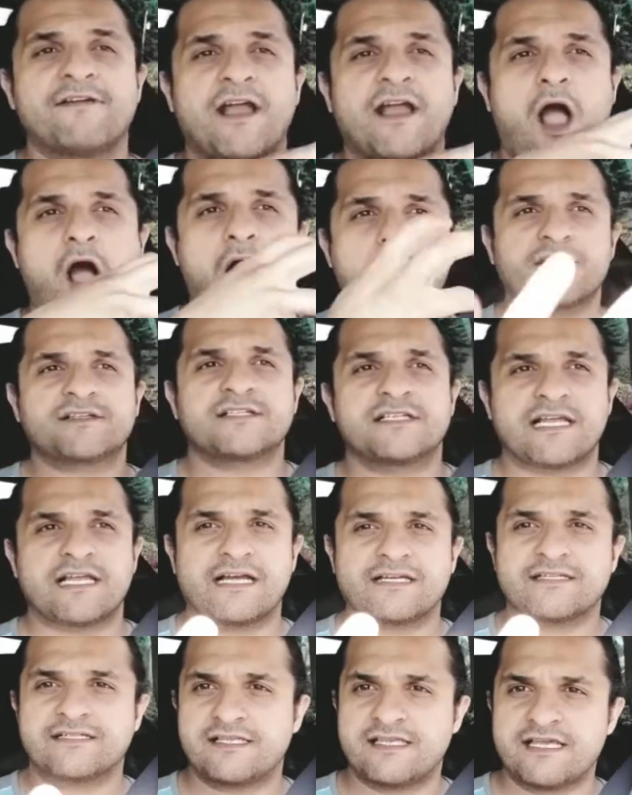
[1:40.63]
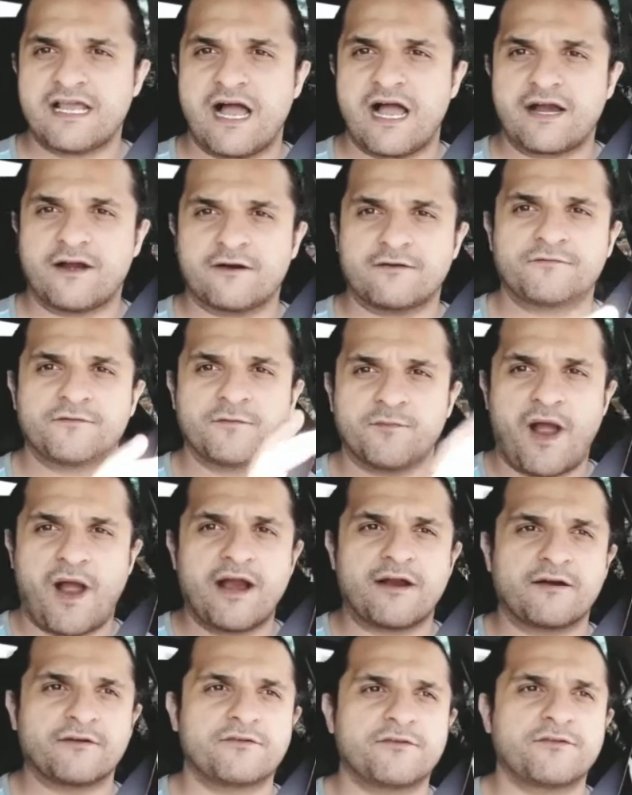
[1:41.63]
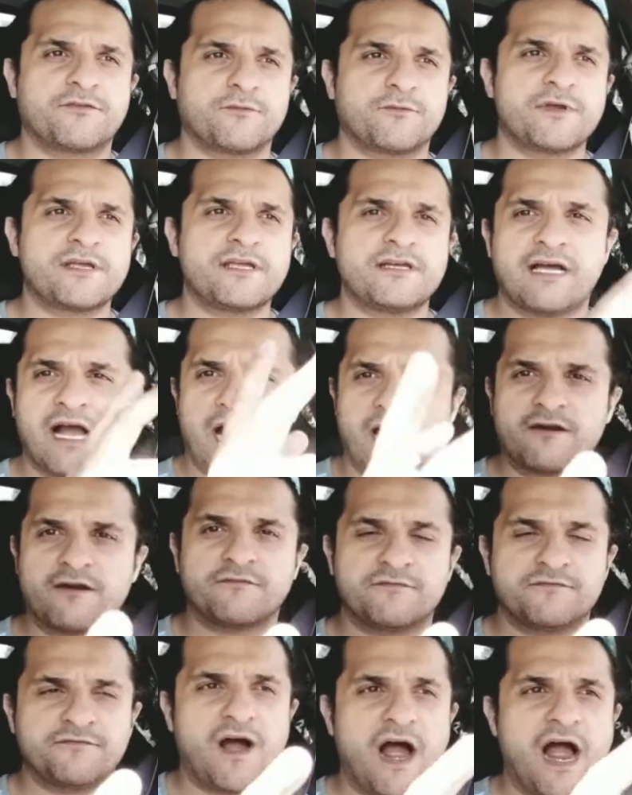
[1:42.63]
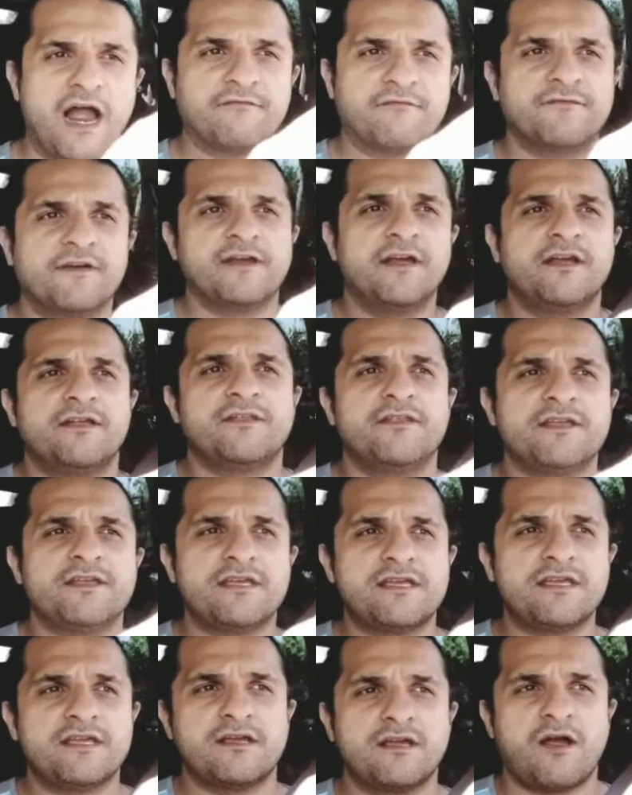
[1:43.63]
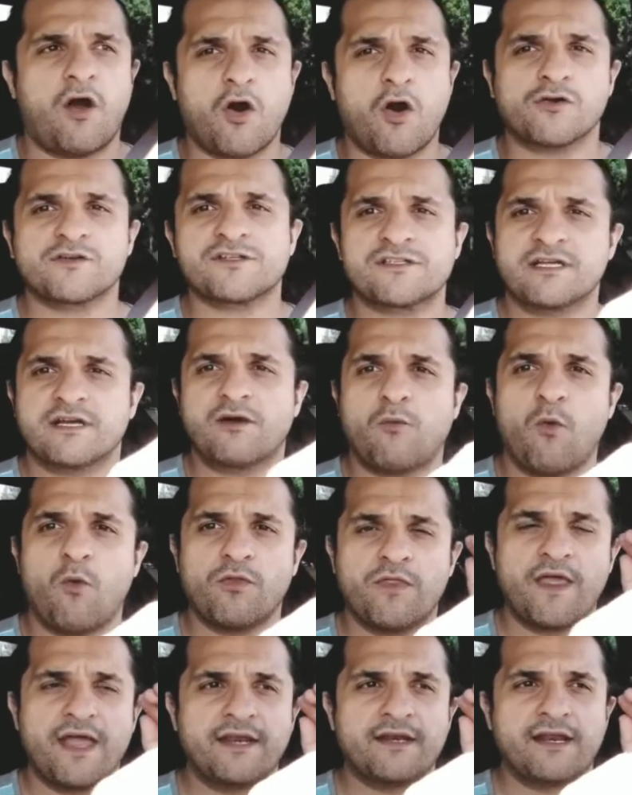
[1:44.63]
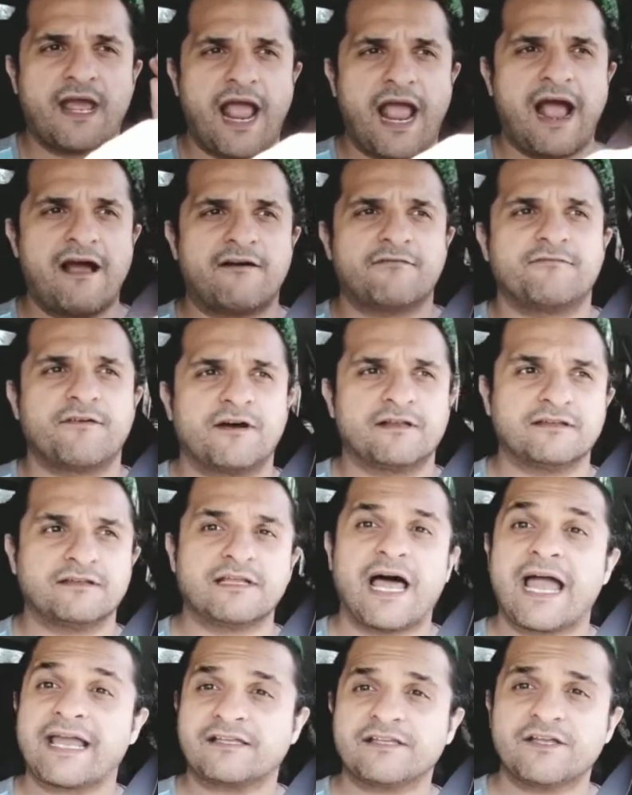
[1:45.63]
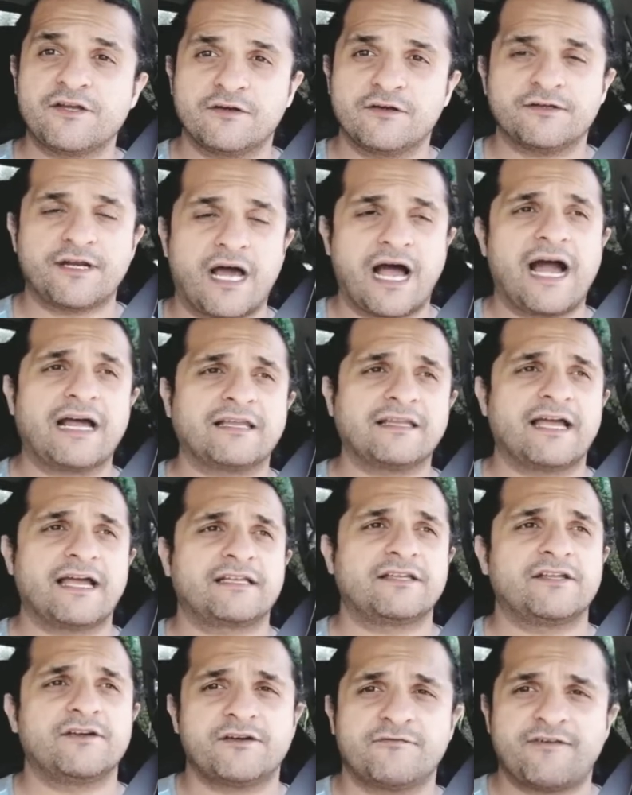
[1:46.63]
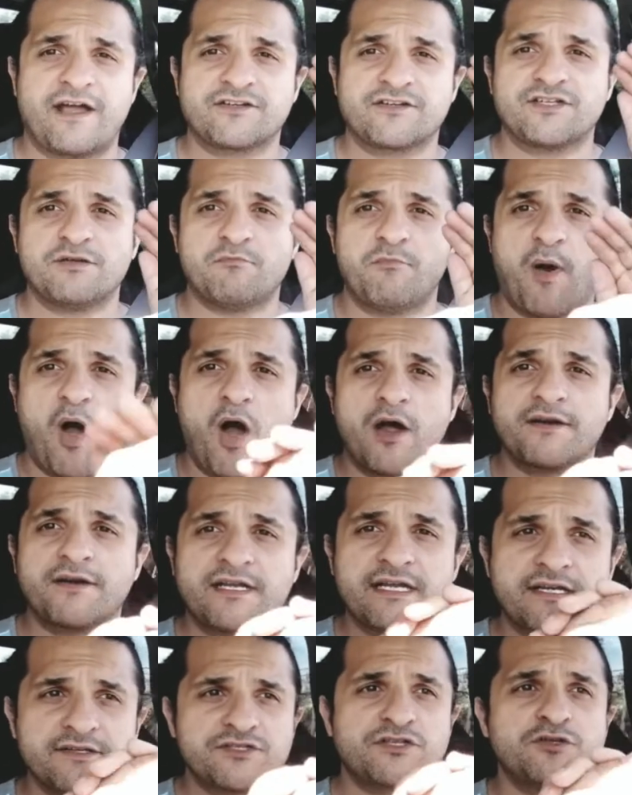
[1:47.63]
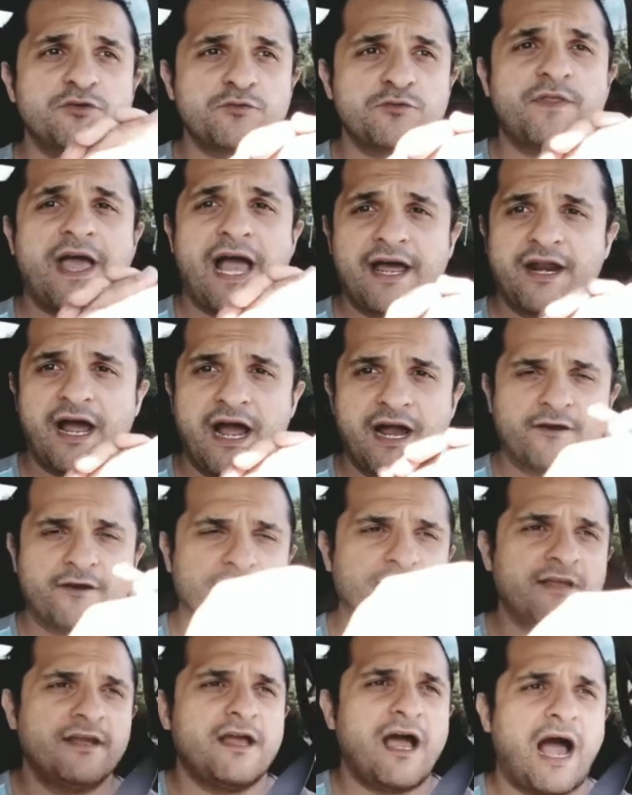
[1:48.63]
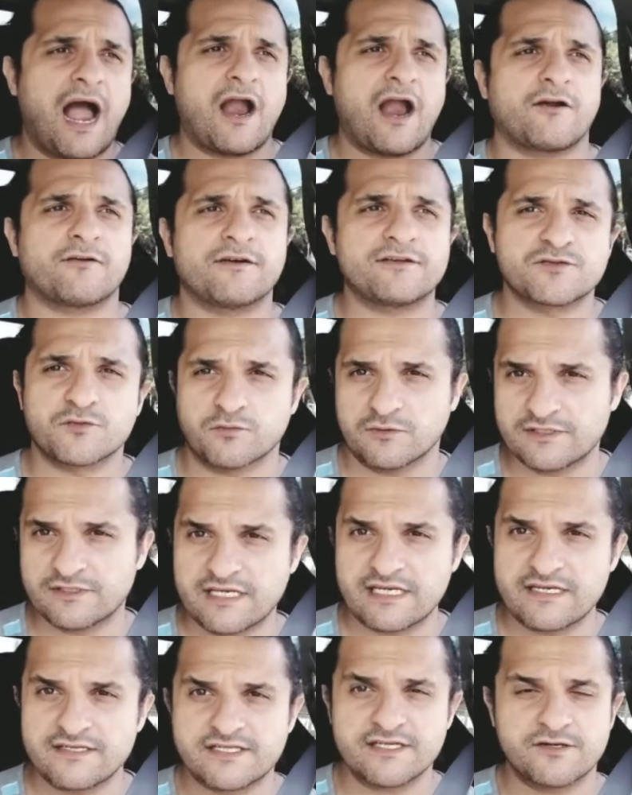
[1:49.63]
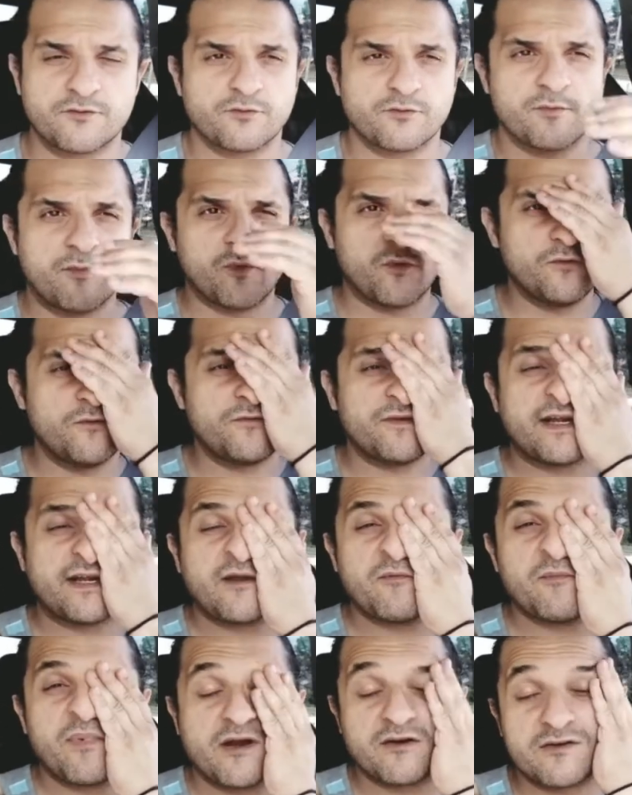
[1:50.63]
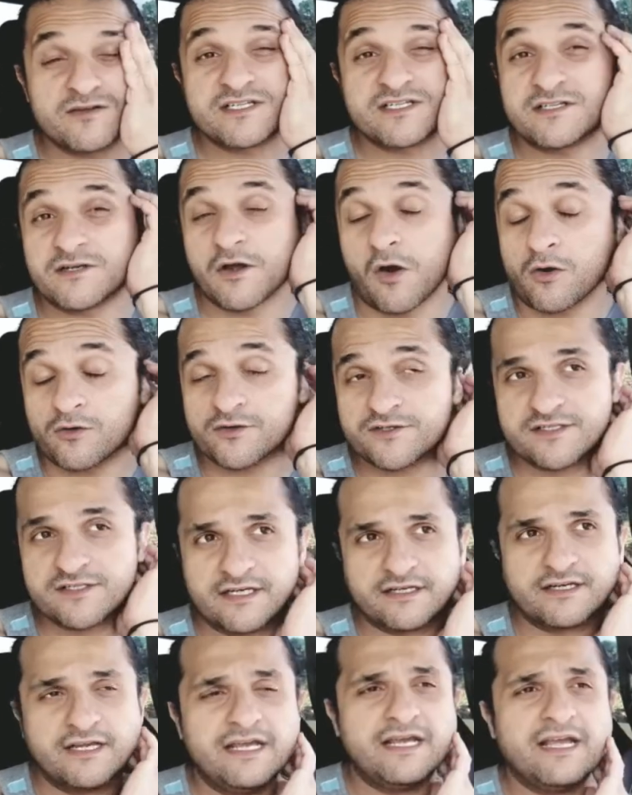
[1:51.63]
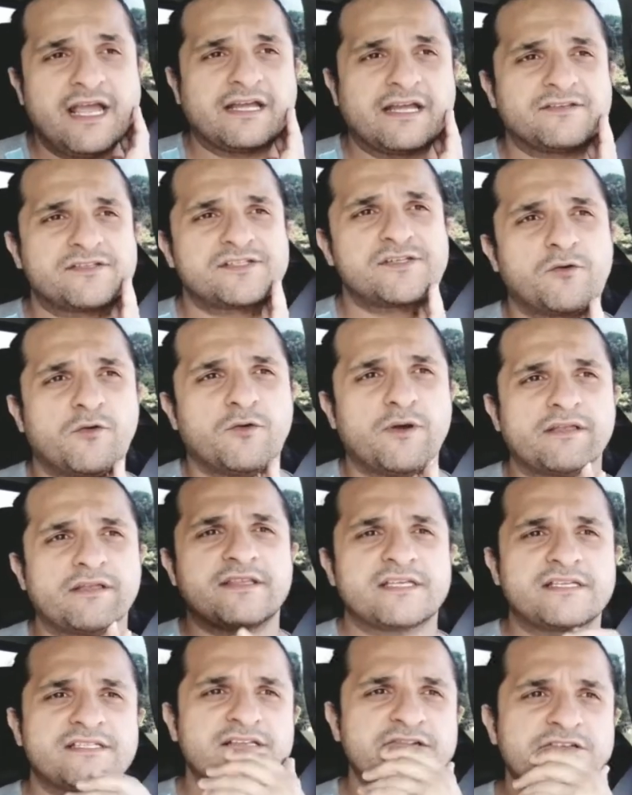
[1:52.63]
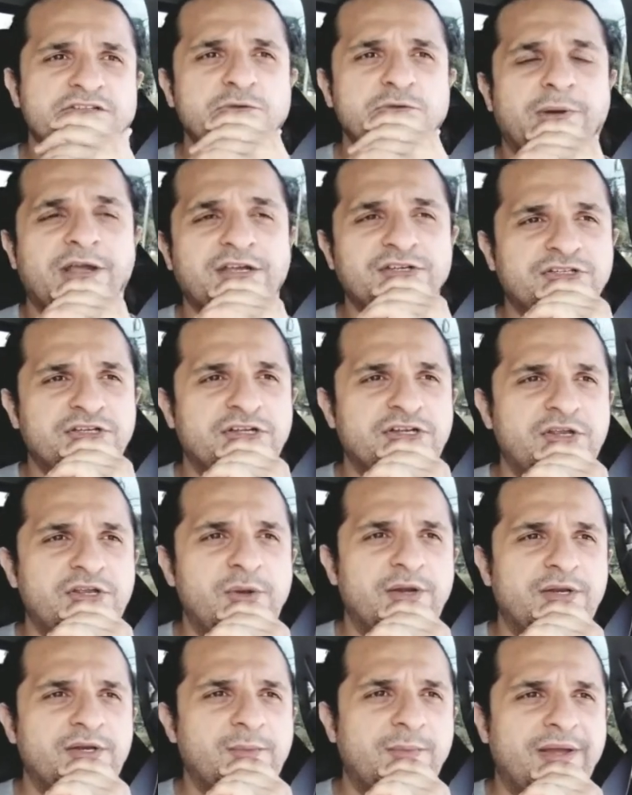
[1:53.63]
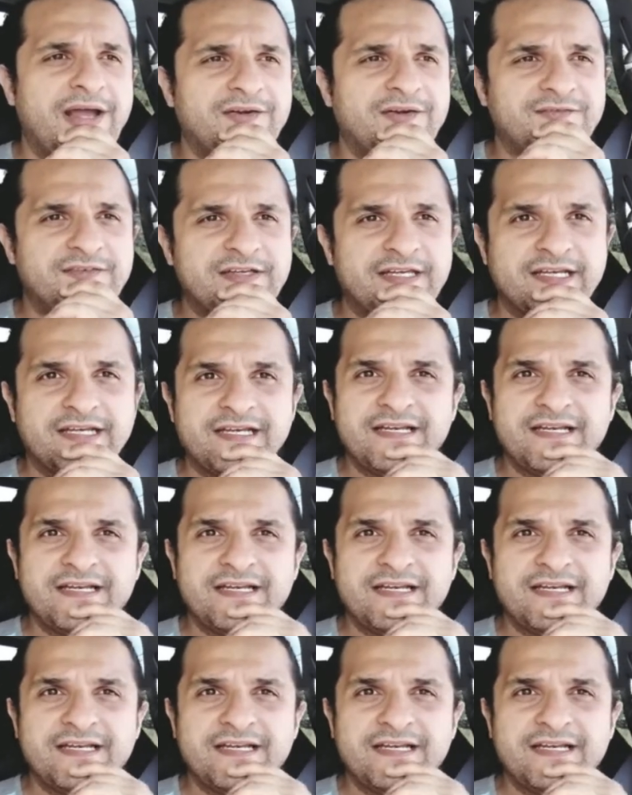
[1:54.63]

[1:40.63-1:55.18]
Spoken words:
oxidized the iron from iron 3 to iron 5, the arsenic will then have a high likelihood of actually bonding to that iron. Iron is really easy to remove in comparison to arsenic, and so in this situation you end up having